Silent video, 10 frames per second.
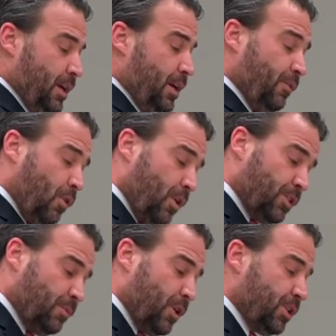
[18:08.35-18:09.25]
Of
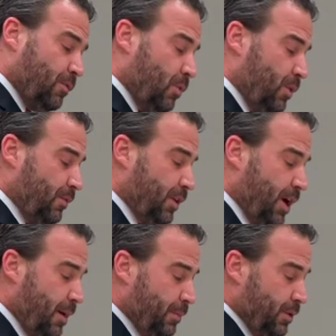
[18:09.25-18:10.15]
course, much of what we've
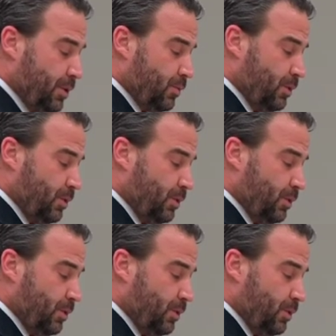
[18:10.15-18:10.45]
accomplished